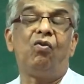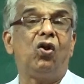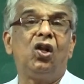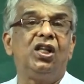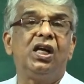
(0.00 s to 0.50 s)

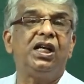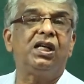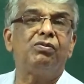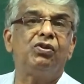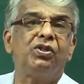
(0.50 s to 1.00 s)
Only the
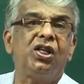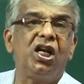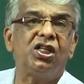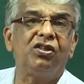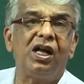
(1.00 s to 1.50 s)
items which
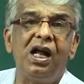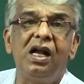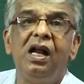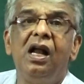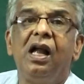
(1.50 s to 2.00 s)
relate to
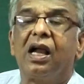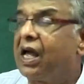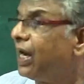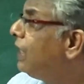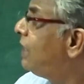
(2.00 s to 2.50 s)
the
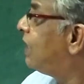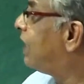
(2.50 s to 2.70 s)
current